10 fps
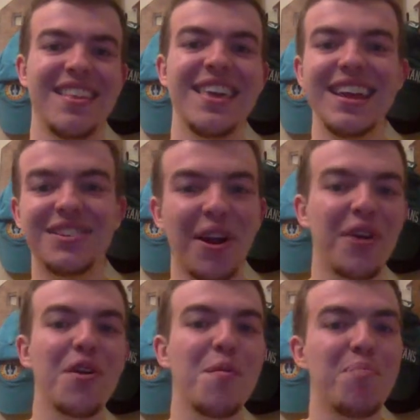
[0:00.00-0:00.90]
the
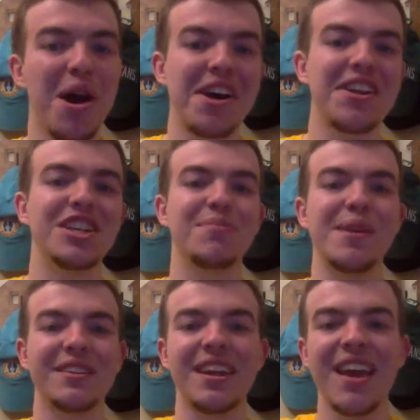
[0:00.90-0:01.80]
eternal
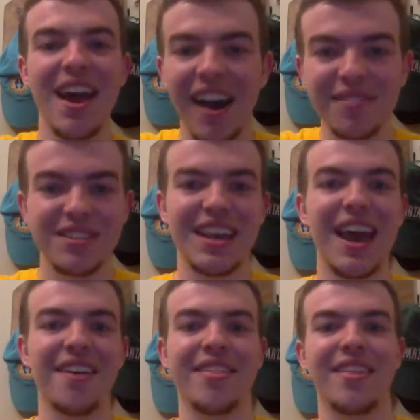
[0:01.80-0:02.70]
punishment of
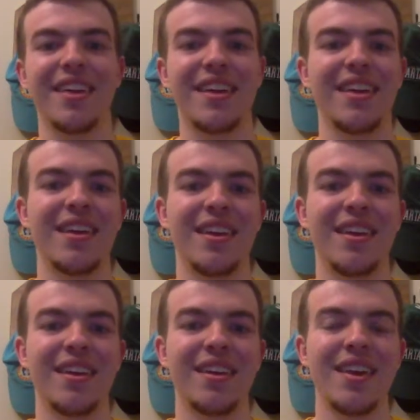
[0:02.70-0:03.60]
death.
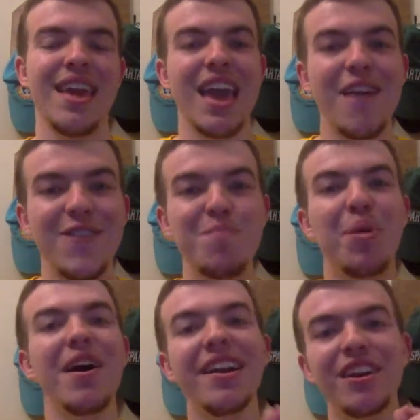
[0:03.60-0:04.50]
If you
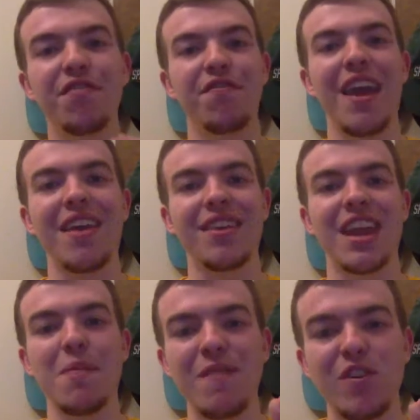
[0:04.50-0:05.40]
put your faith in
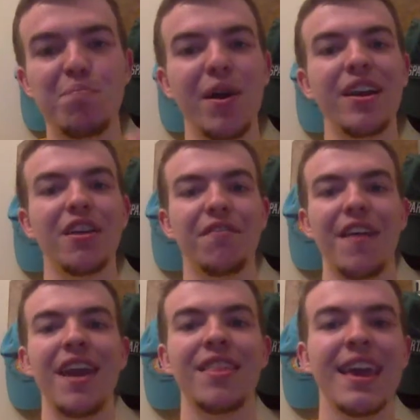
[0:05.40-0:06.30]
him, if you put your
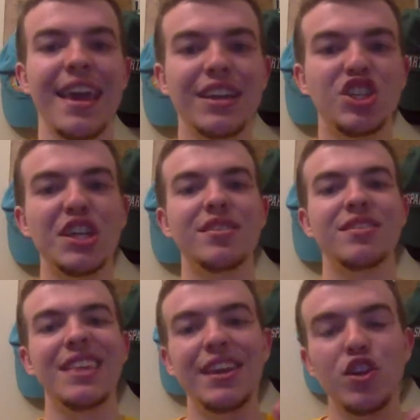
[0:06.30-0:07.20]
faith in
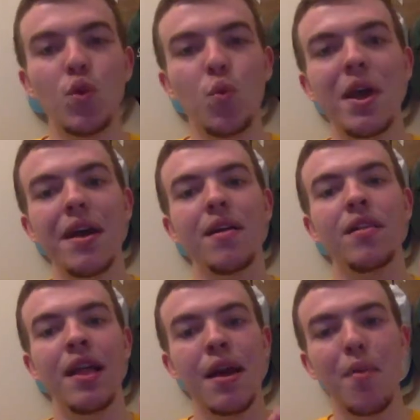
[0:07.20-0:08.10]
Jesus, then you
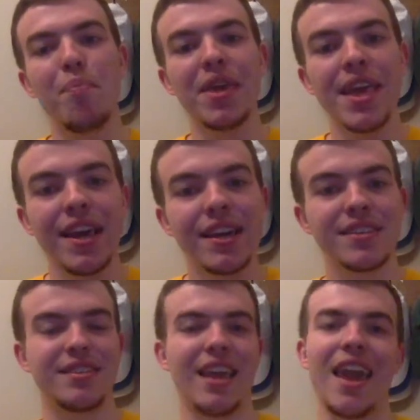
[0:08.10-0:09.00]
will be
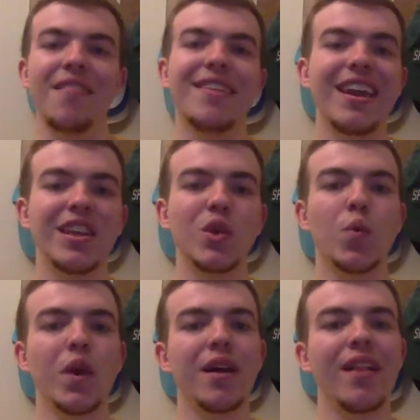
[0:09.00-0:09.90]
saved and you
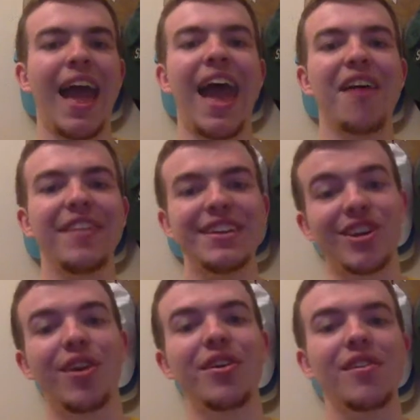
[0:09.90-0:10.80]
will have
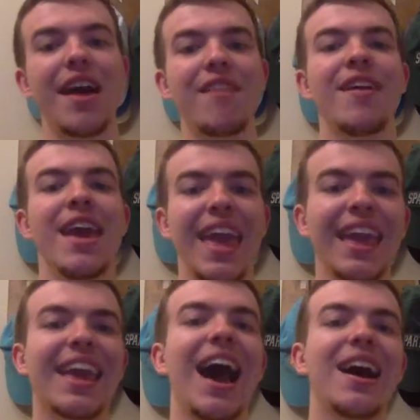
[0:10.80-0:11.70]
eternal life
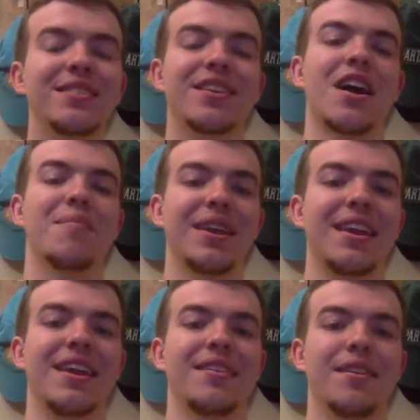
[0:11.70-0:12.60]
in God's coming
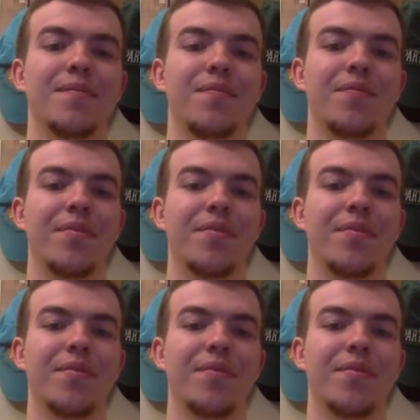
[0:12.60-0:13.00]
kingdom.